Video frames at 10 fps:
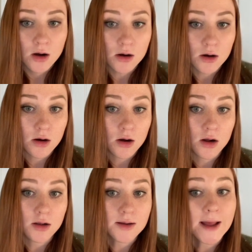
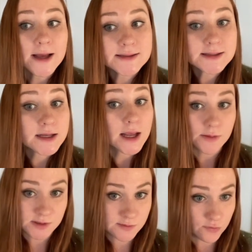last
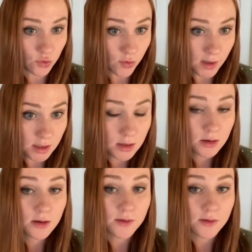names for that.